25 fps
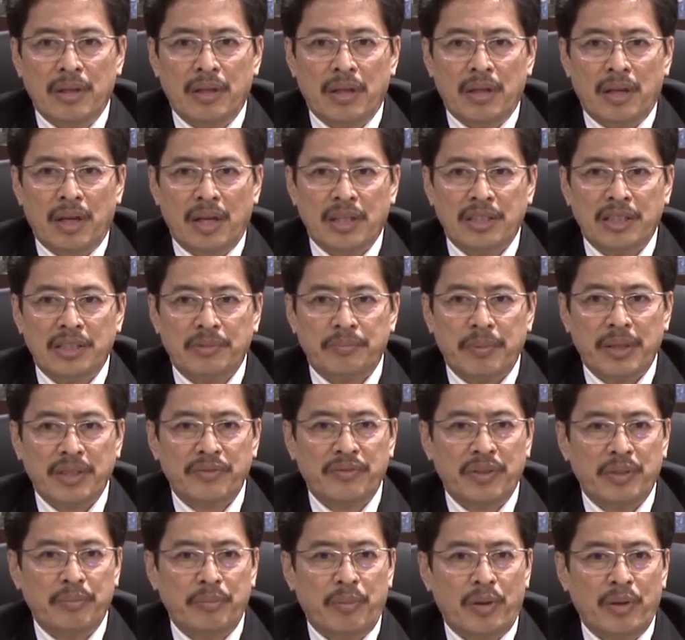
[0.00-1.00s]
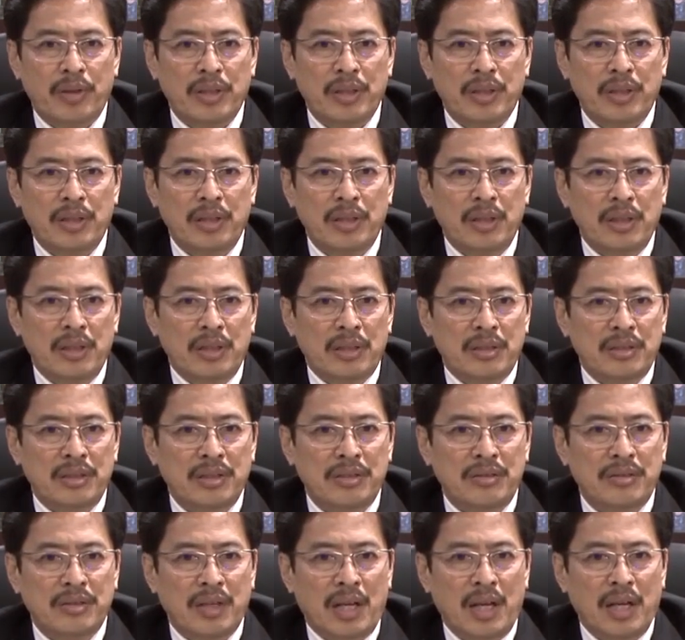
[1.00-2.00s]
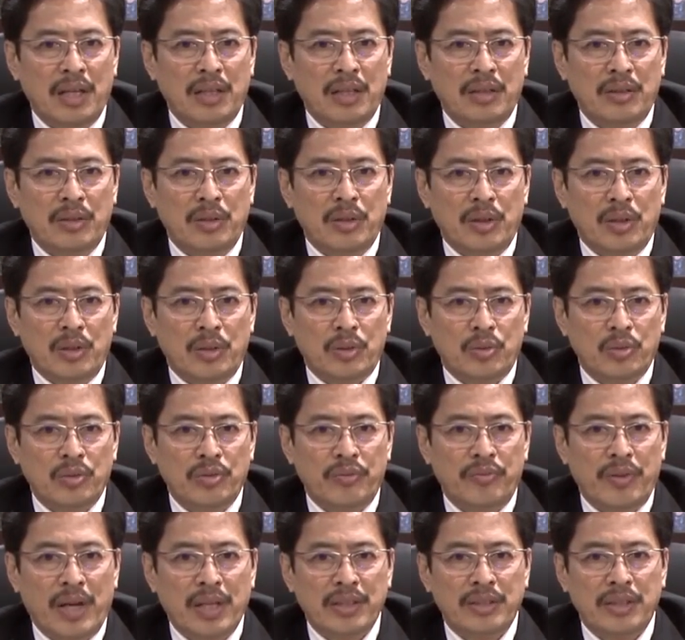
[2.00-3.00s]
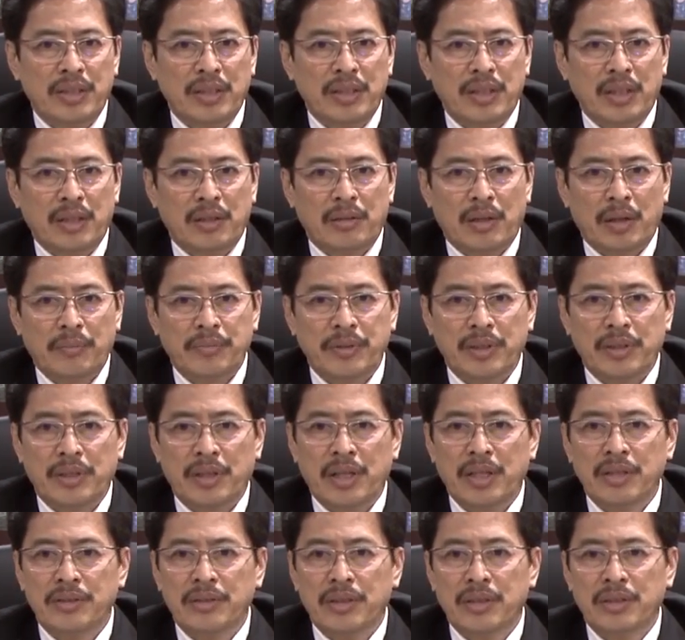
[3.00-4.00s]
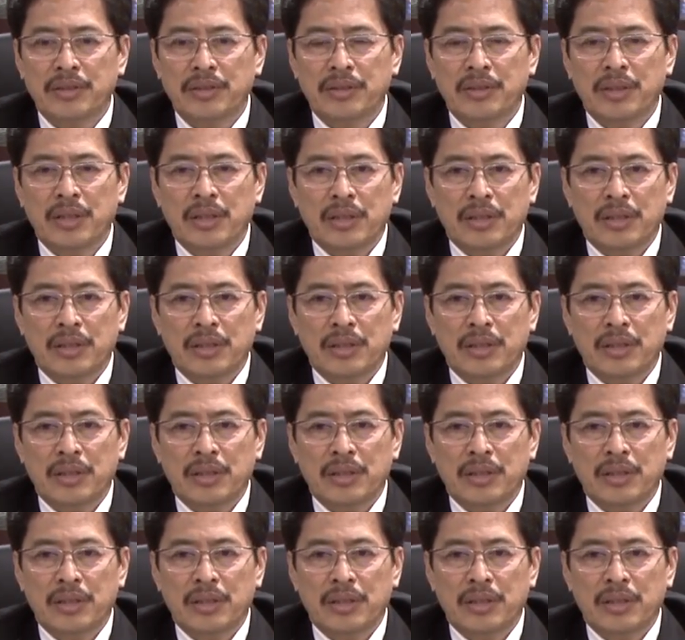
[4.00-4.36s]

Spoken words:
as a specific body designed to investigate corruption cases,